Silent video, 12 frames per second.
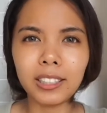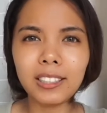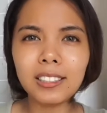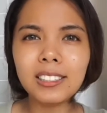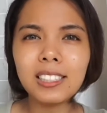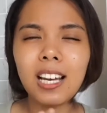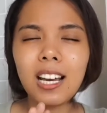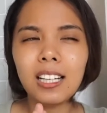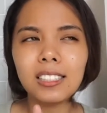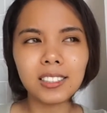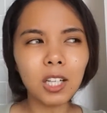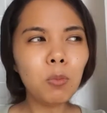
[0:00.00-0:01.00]
It is
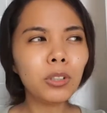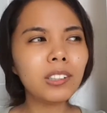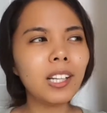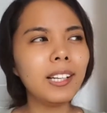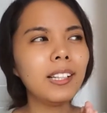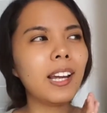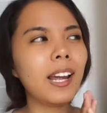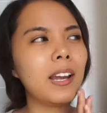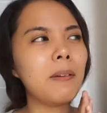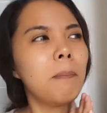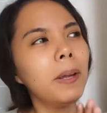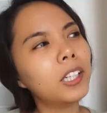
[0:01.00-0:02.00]
somewhat like
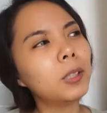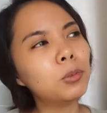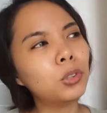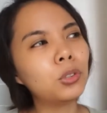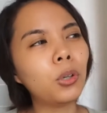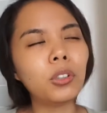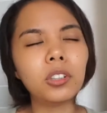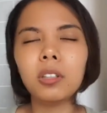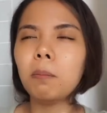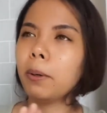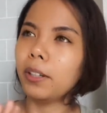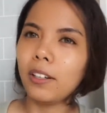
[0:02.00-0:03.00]
a makeup
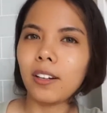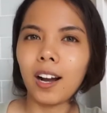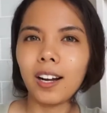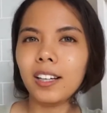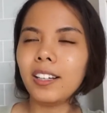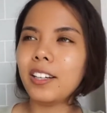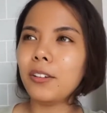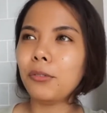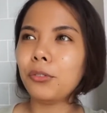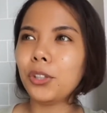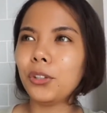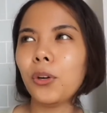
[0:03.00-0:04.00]
tutorial but not,
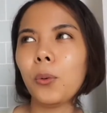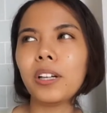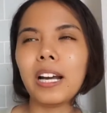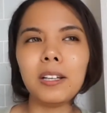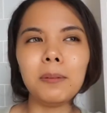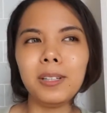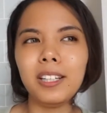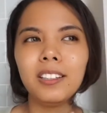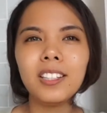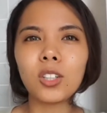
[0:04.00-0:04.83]
if you know what I mean.